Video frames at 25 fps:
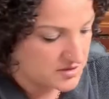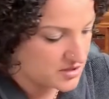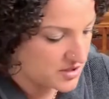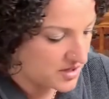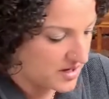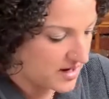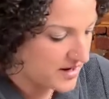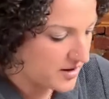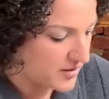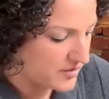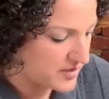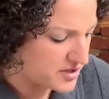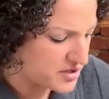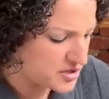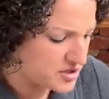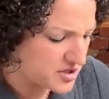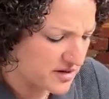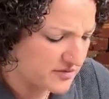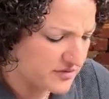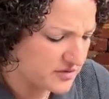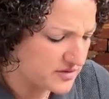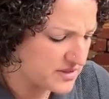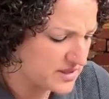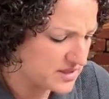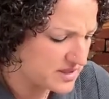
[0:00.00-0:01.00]
I already
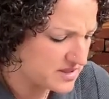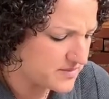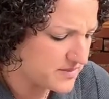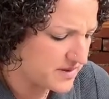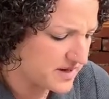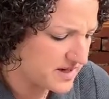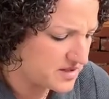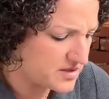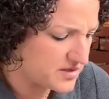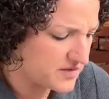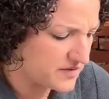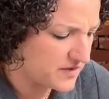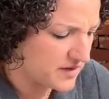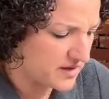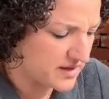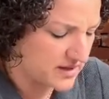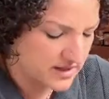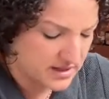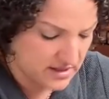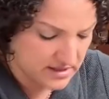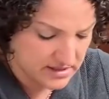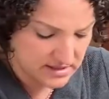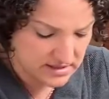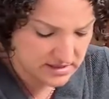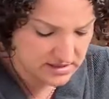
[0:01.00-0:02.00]
shuffled these, but I just felt
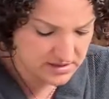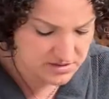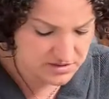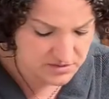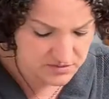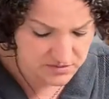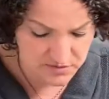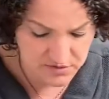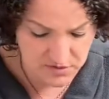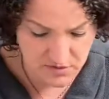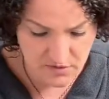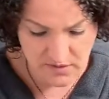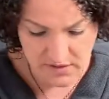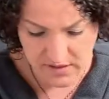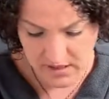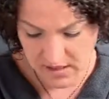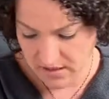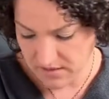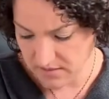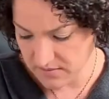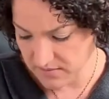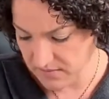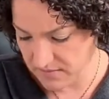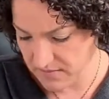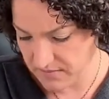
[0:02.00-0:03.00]
like I needed to do it again.